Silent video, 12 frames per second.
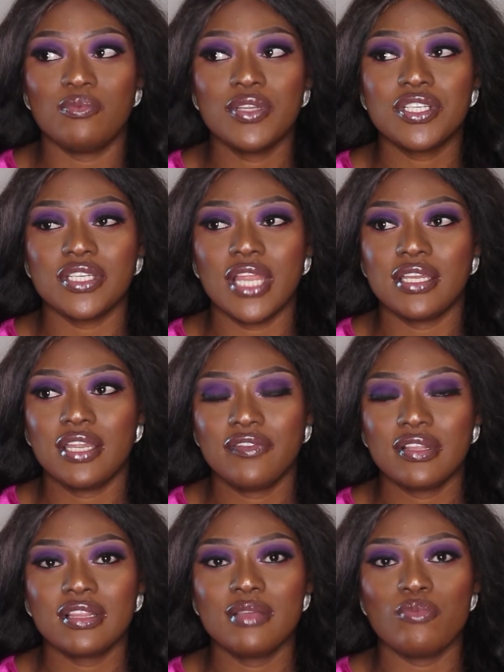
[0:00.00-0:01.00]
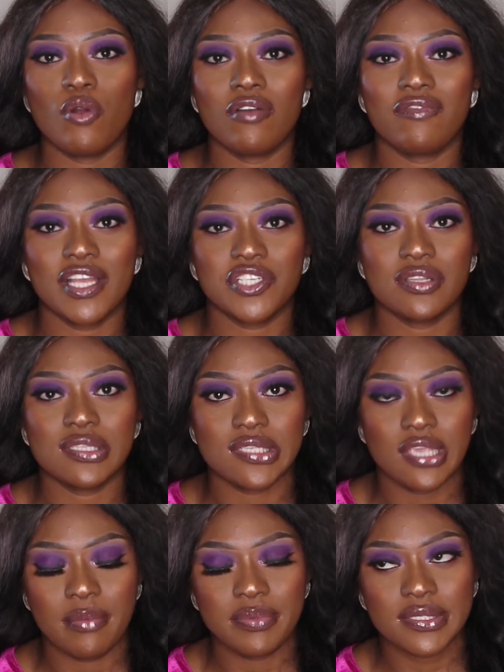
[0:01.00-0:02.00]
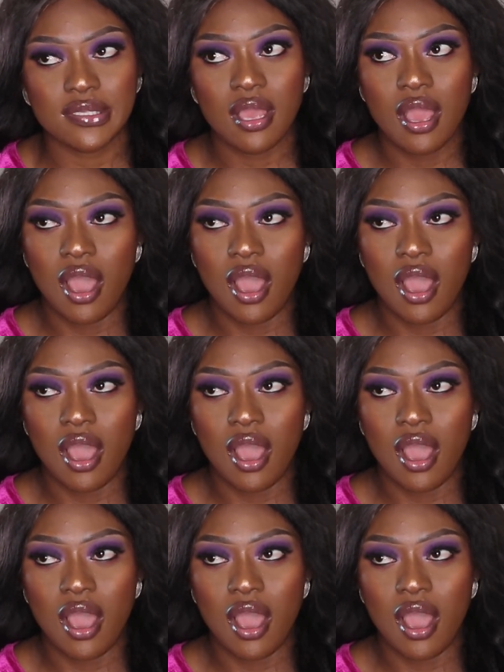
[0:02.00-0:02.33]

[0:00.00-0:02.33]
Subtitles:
which they're definitely more fashion tips,